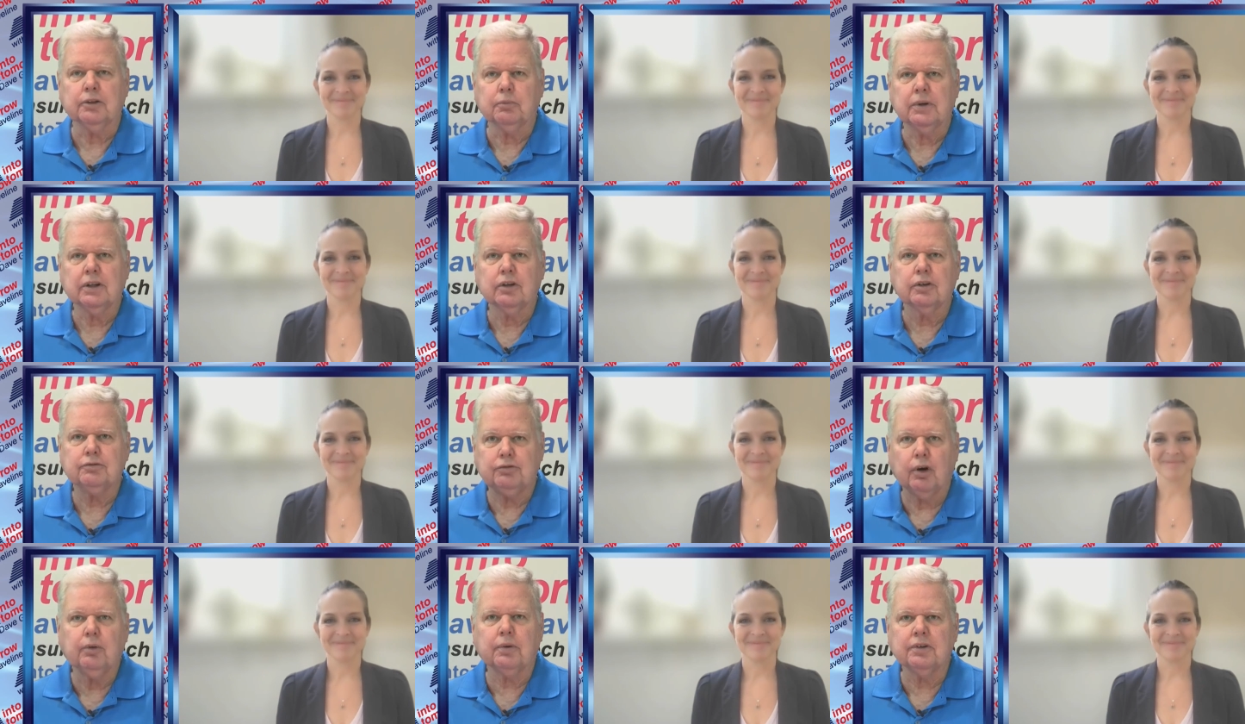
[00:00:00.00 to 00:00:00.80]
Speaker 1: And we look
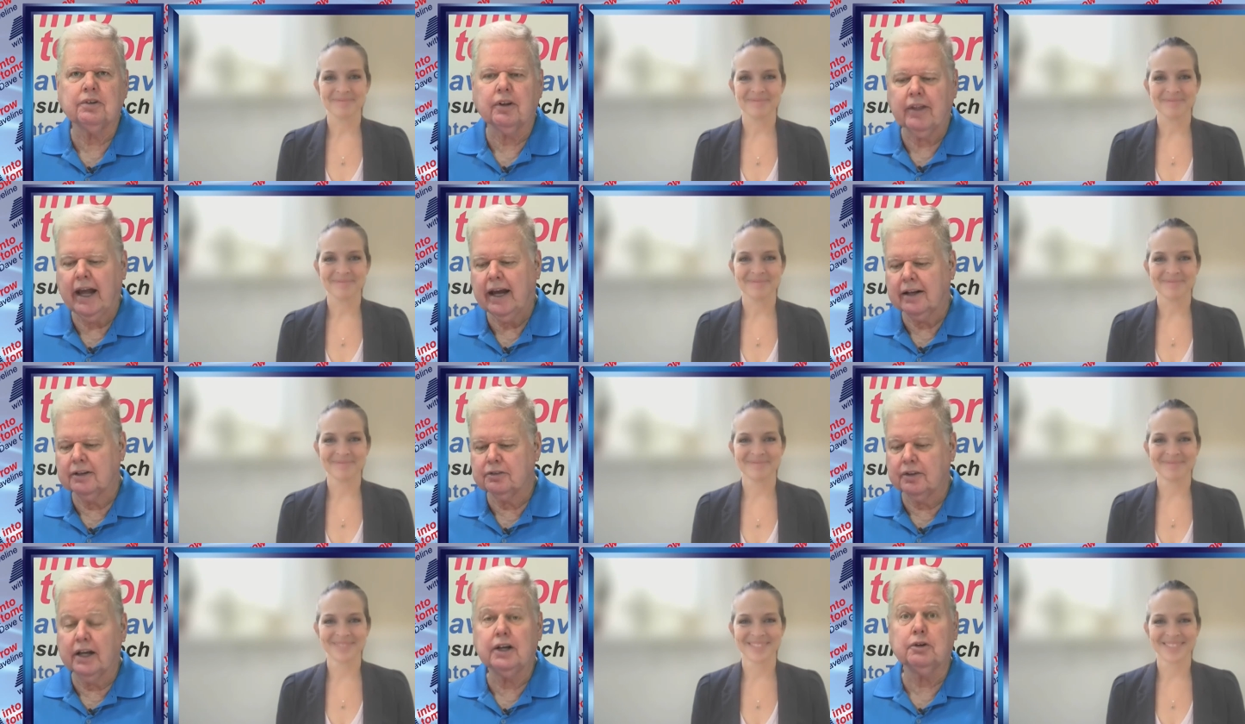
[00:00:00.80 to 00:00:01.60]
forward to that
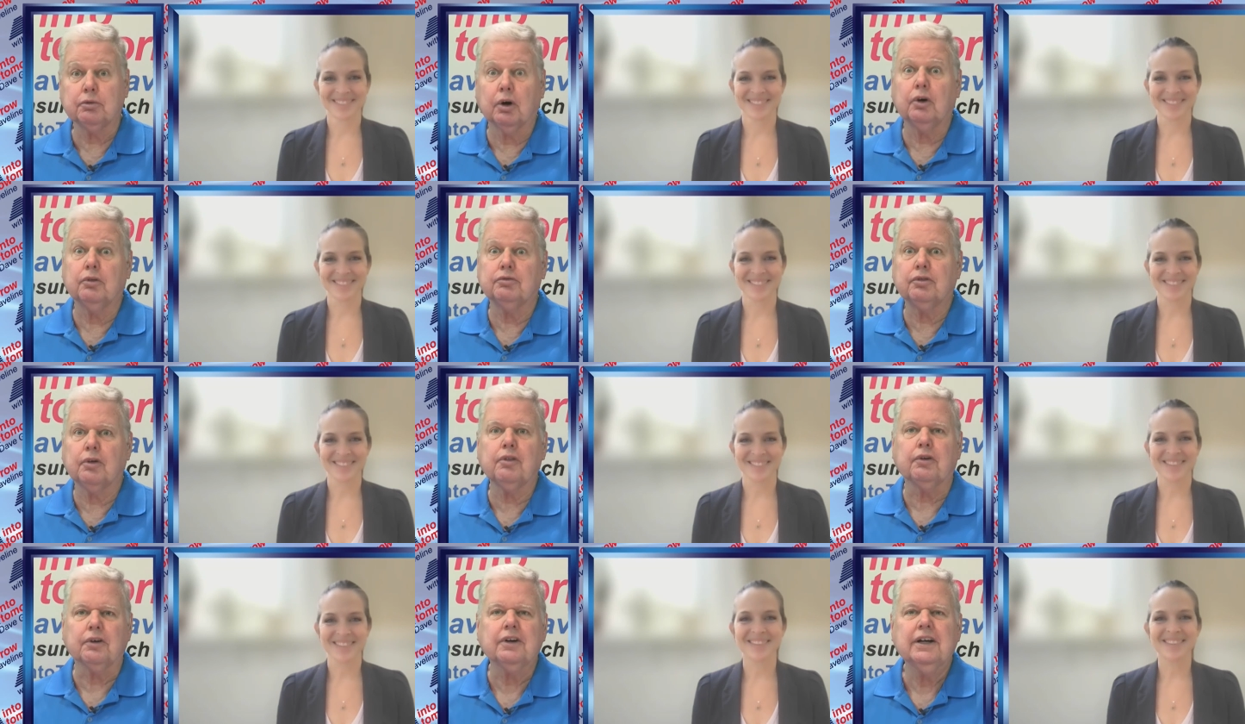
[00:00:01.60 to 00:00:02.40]
as they grow
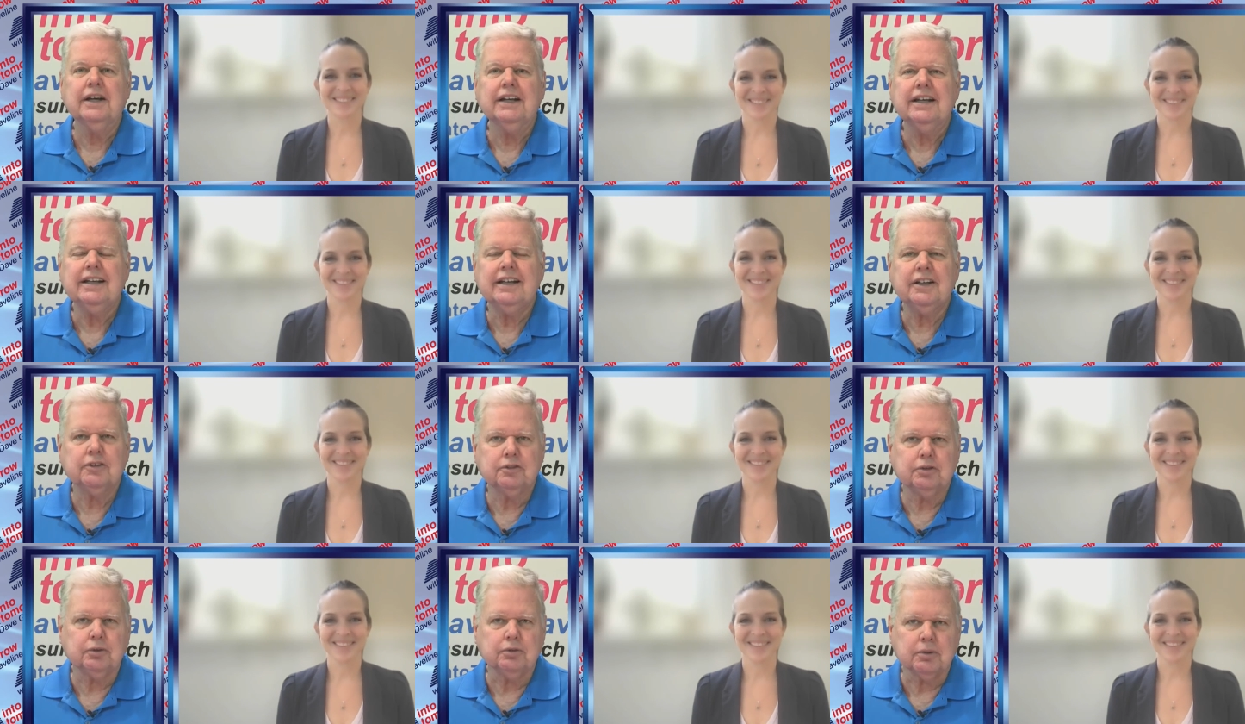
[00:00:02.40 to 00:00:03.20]
further
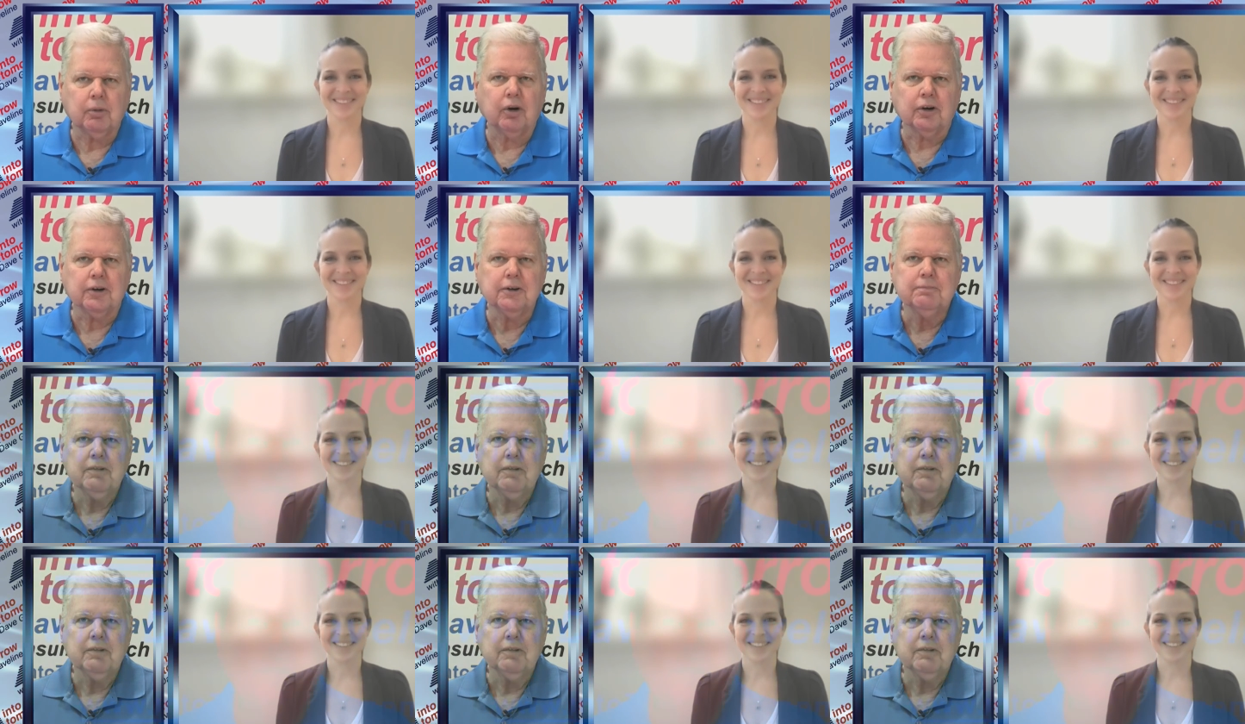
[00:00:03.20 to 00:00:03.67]
into tomorrow.